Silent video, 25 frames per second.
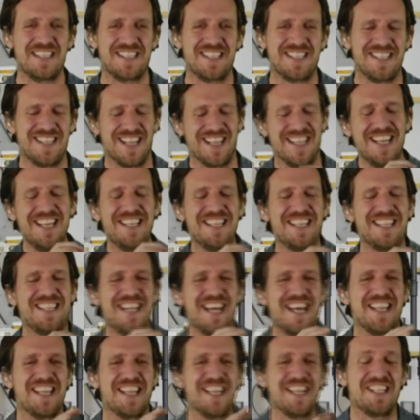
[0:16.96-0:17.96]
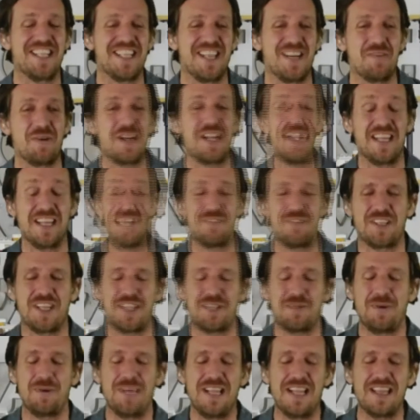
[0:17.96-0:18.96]
the thing she said that
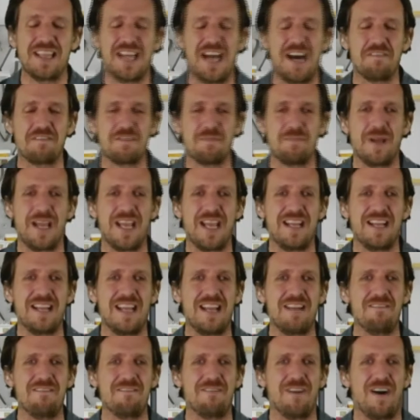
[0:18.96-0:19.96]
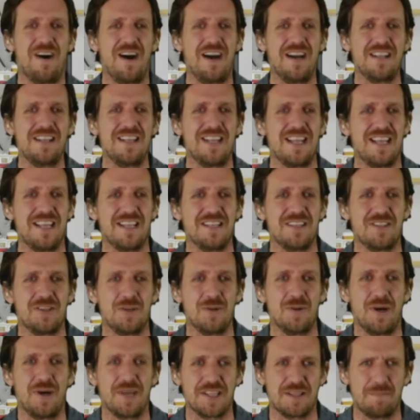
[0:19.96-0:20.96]
she's really loved being invited
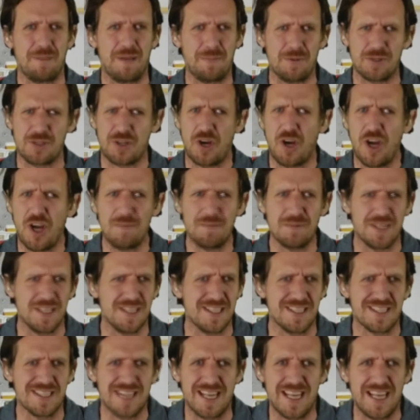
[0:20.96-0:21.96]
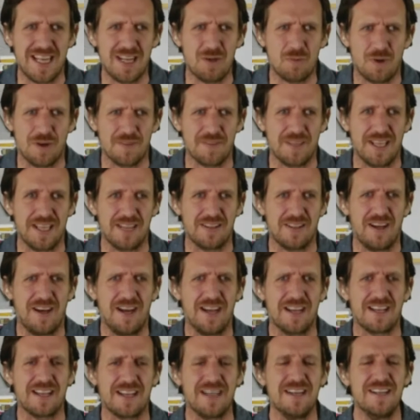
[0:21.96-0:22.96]
into other people's homes and seeing what they're
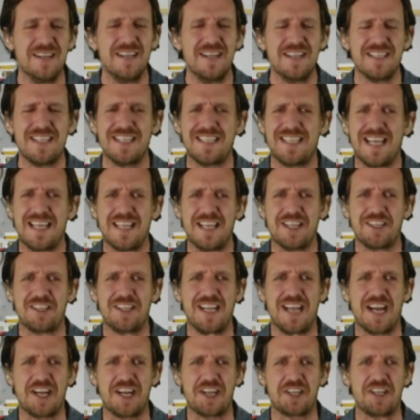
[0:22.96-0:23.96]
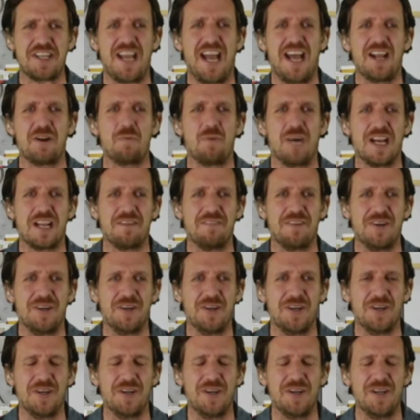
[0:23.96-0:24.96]
like. She said that she actually had one of
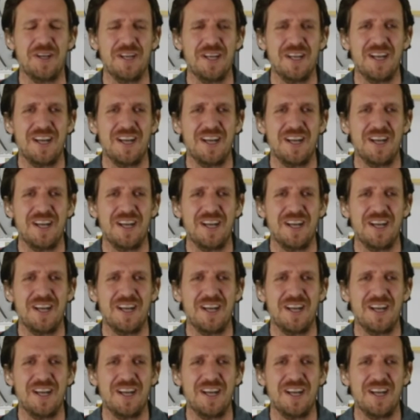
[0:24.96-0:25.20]
her